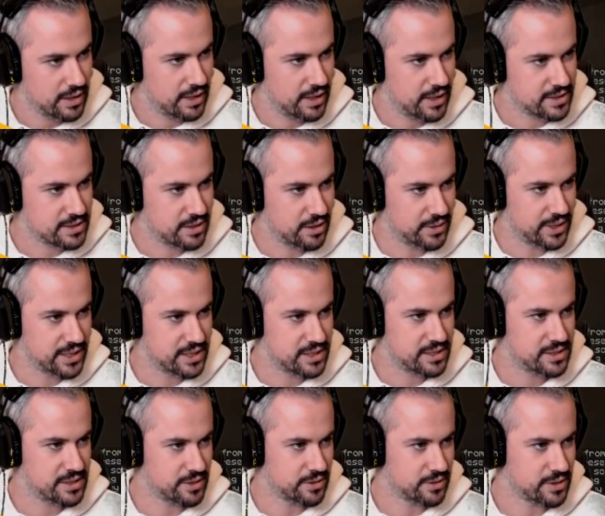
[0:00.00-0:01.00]
Let's go into
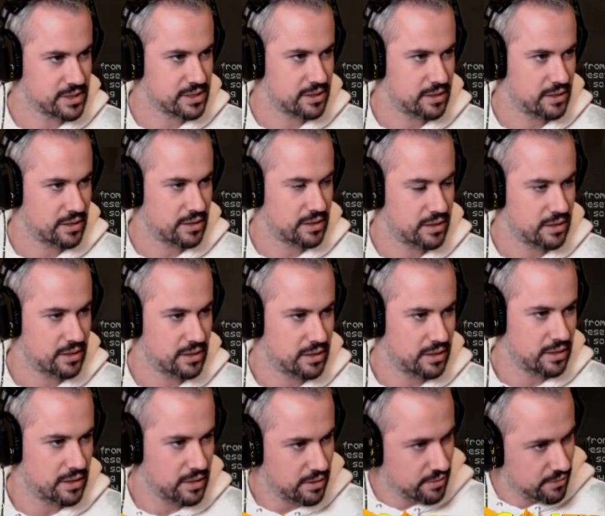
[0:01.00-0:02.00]
the sewers.
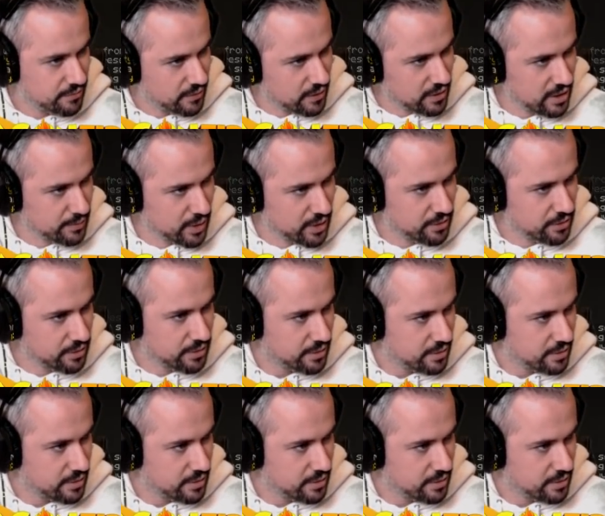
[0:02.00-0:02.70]
Fungimon.